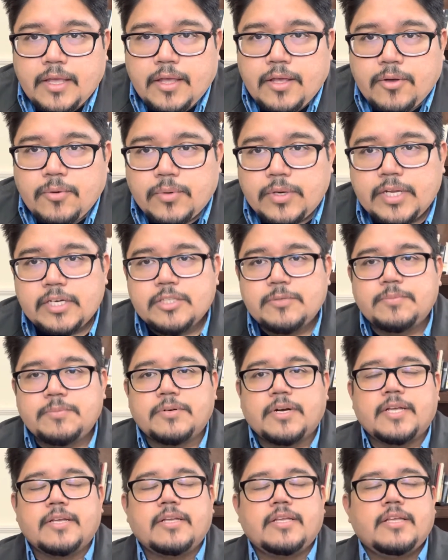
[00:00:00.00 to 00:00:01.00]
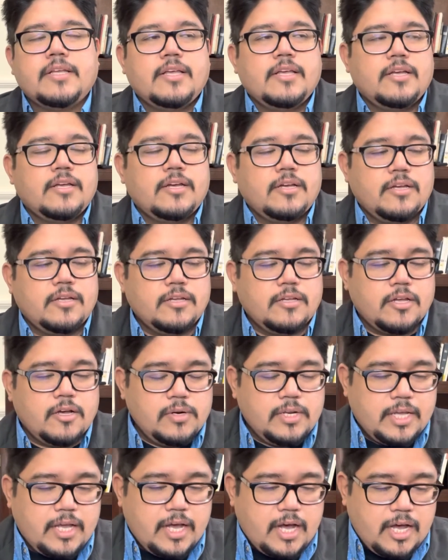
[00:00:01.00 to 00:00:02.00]
Well, let us pray.
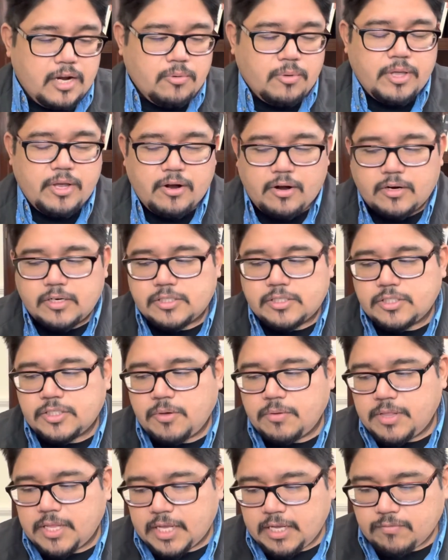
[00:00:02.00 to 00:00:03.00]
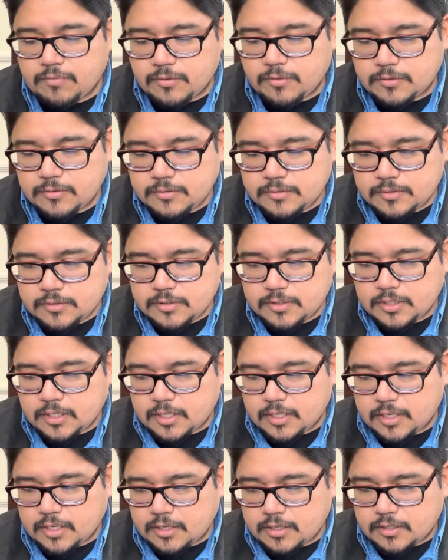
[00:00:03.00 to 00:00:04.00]
Holy God, we are so thankful
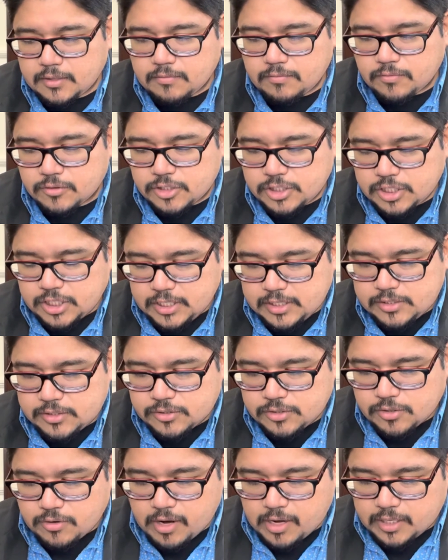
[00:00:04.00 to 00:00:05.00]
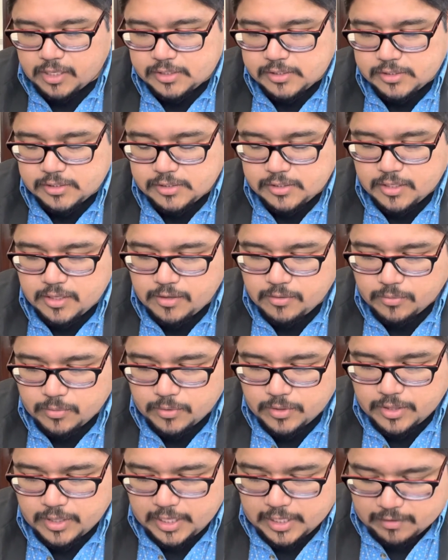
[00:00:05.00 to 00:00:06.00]
for Jesus Christ. We're
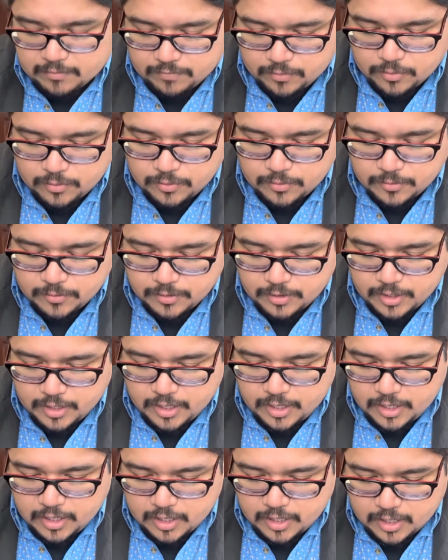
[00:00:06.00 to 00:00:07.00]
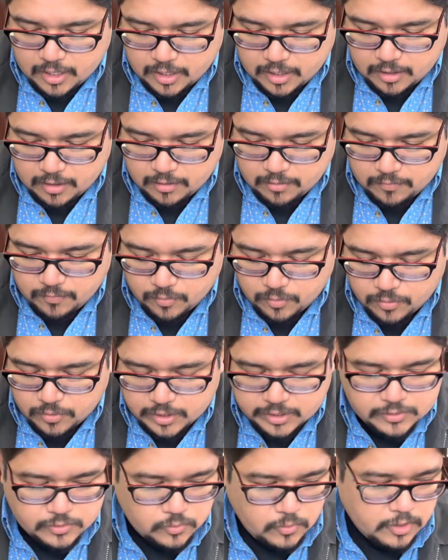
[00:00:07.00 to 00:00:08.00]
thankful for
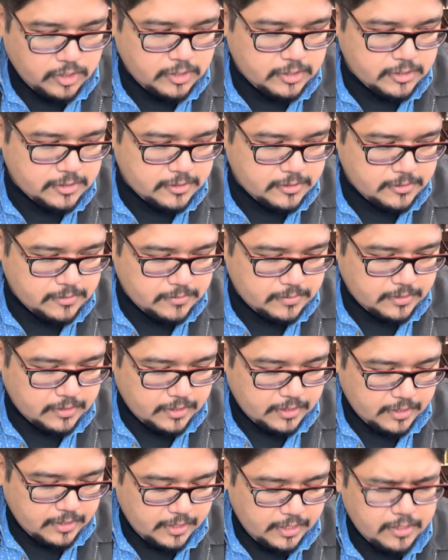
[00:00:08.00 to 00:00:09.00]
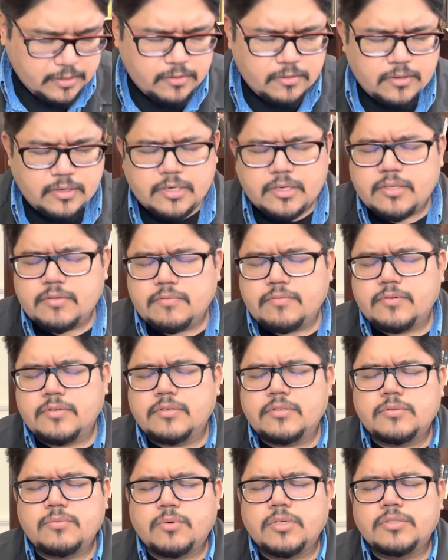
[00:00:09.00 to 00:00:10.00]
his works here on earth, for
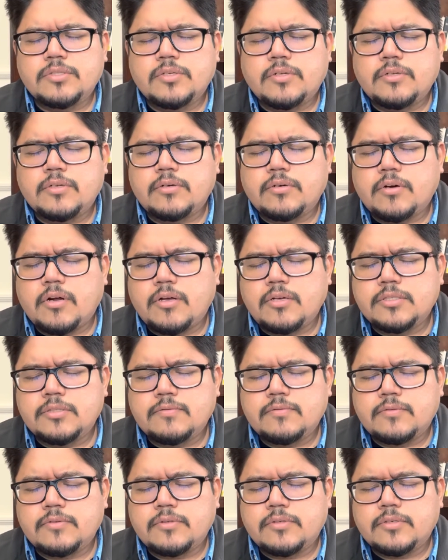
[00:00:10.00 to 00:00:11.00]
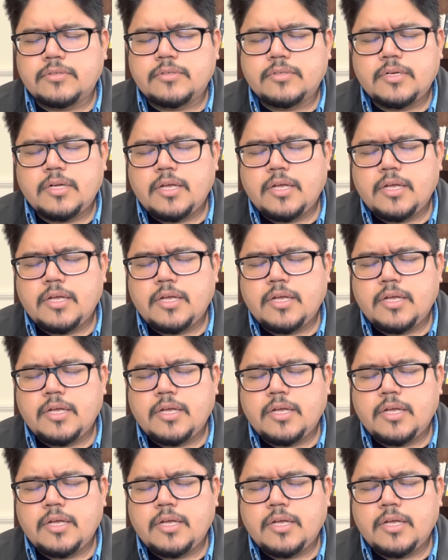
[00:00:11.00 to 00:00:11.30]
his works on the cross, for